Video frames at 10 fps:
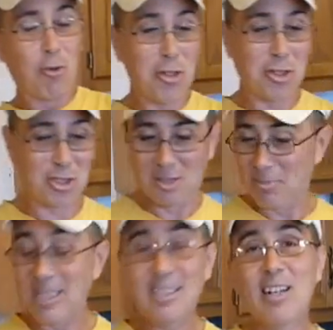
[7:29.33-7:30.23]
I go whoosh
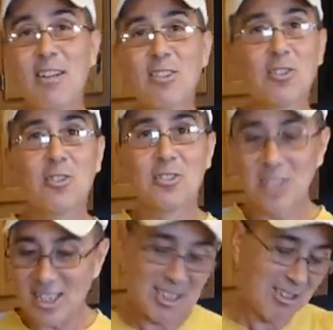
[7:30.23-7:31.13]
because I don't,
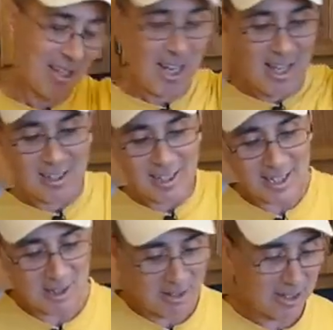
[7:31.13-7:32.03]
don't try to just
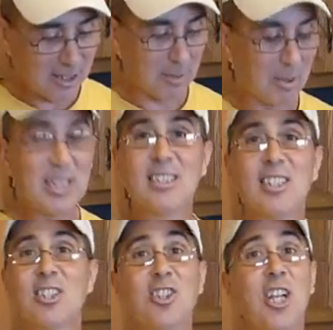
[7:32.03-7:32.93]
let it go out on the
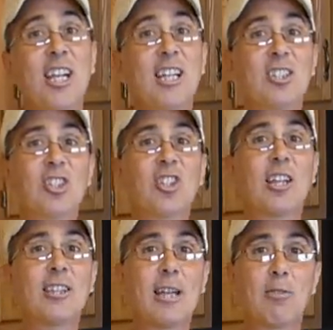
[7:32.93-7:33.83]
breeze. And the chickens
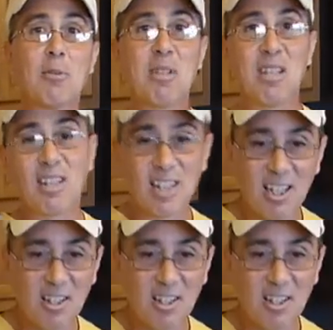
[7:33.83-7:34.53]
thought they were being